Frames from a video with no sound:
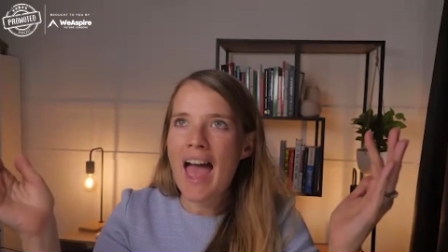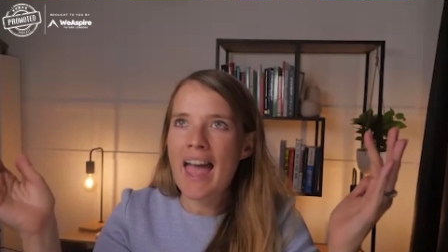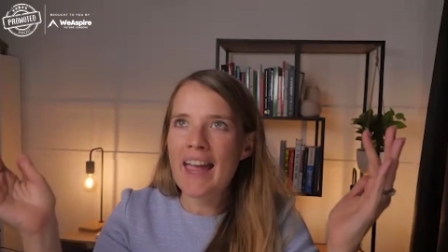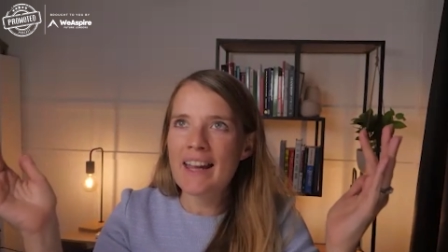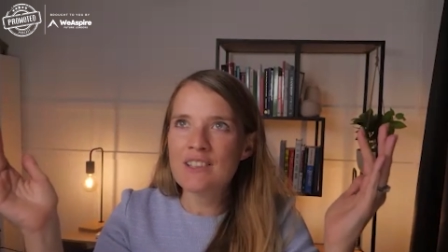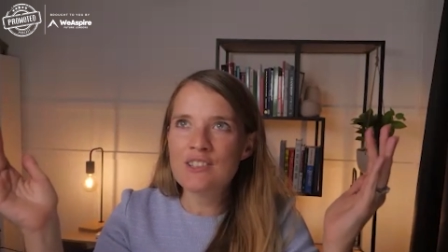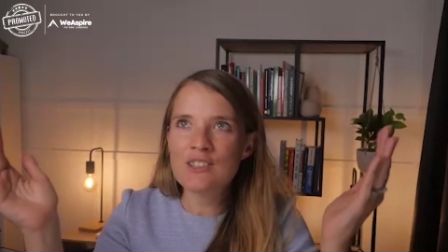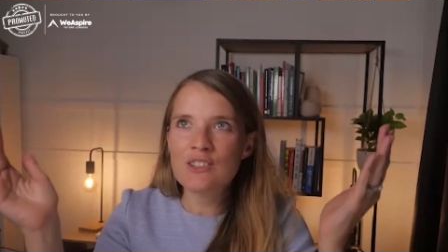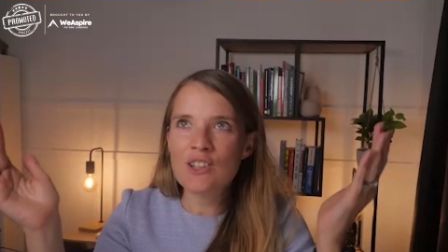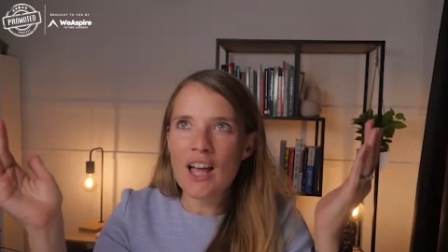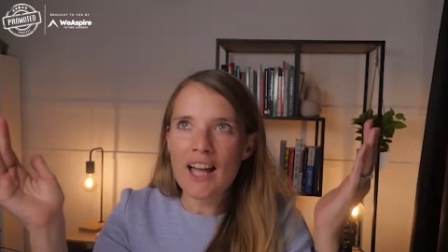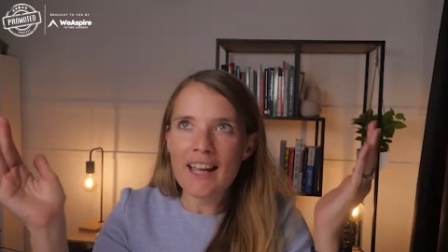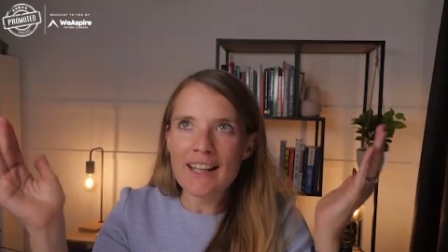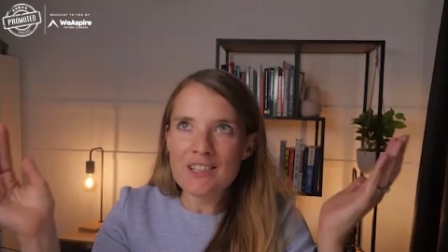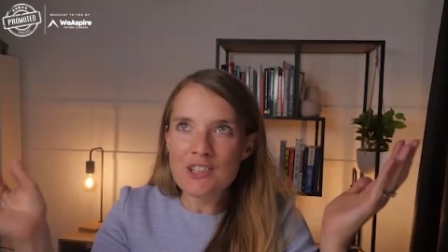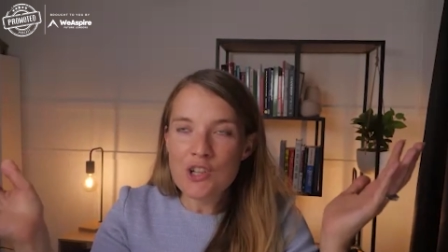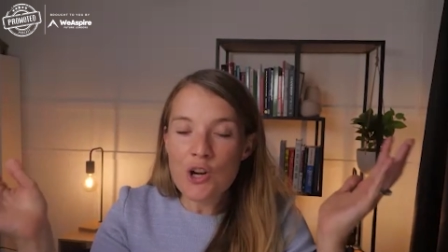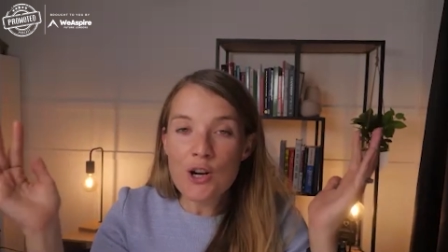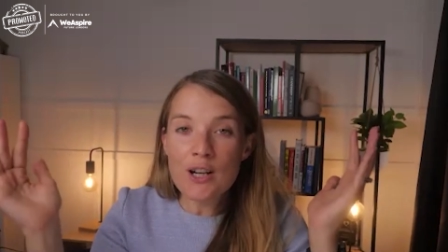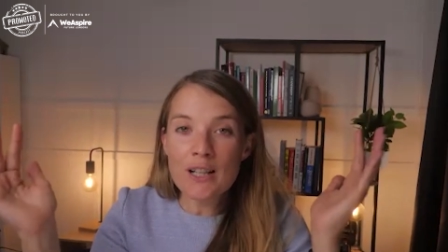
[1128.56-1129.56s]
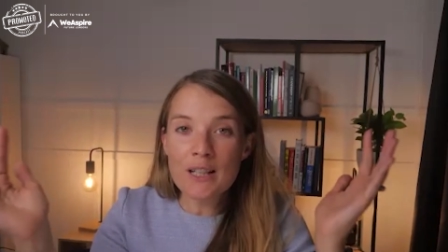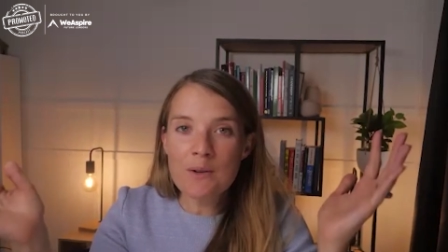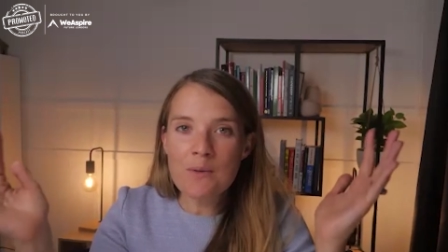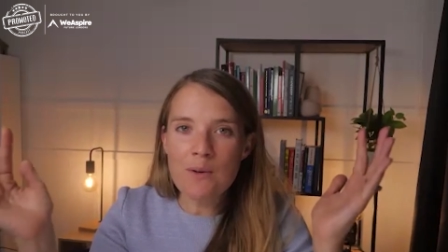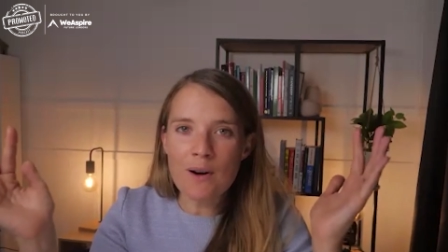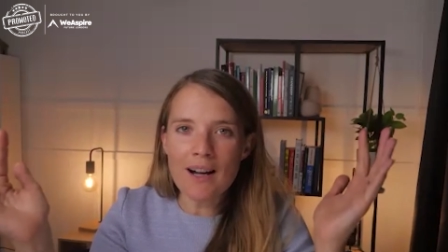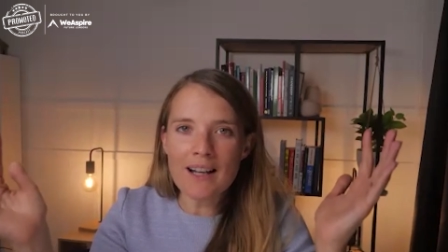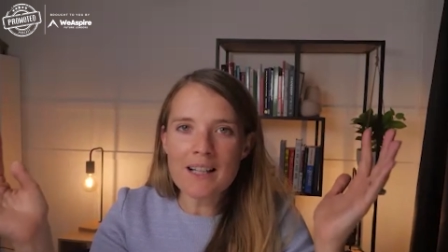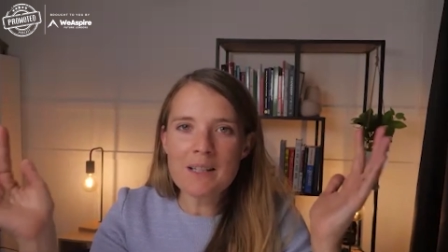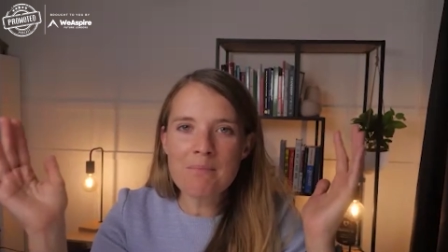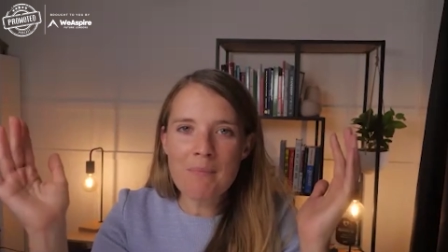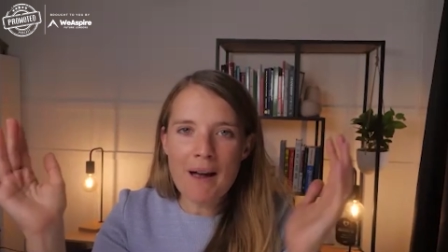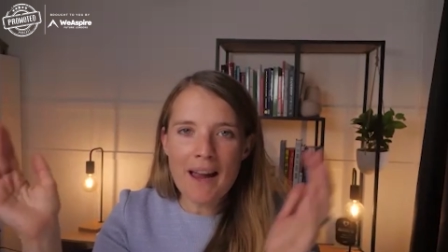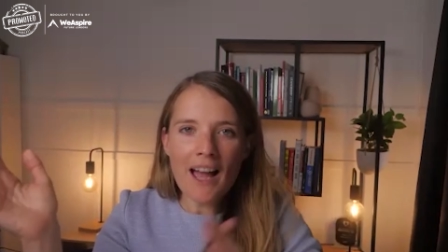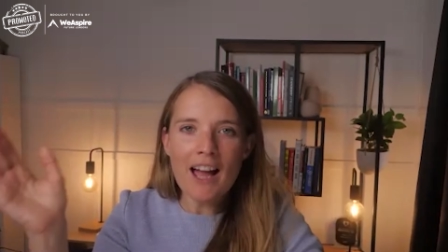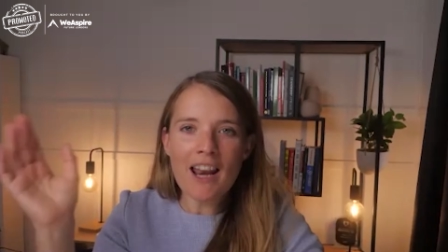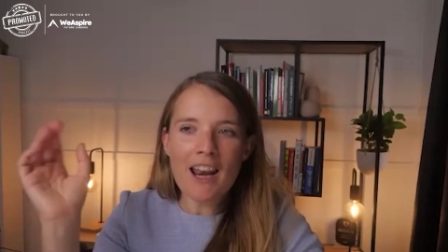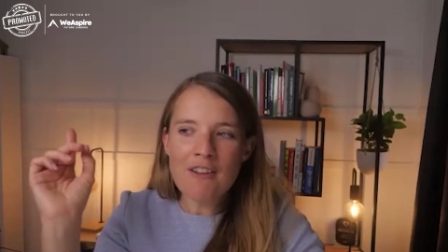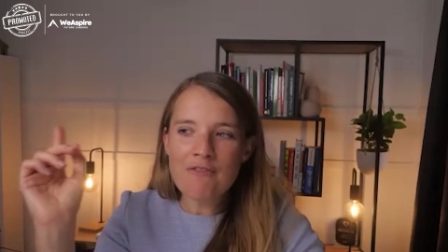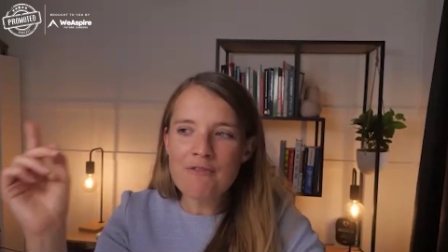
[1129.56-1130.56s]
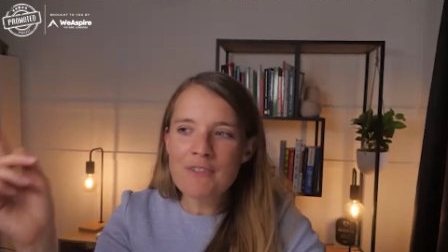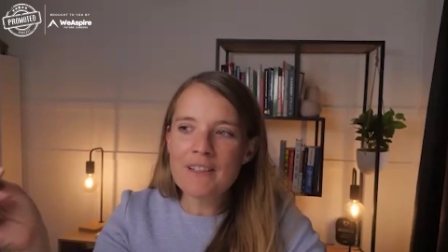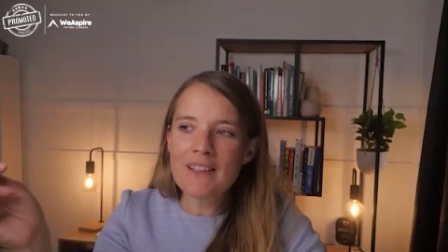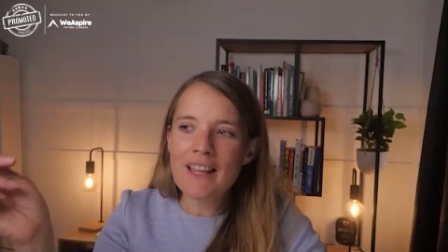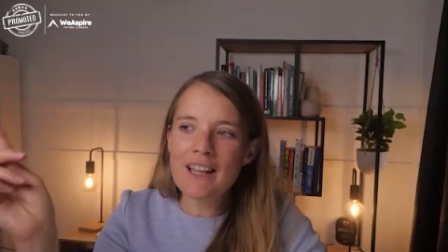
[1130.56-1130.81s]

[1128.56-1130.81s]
It like it totally works, and I feel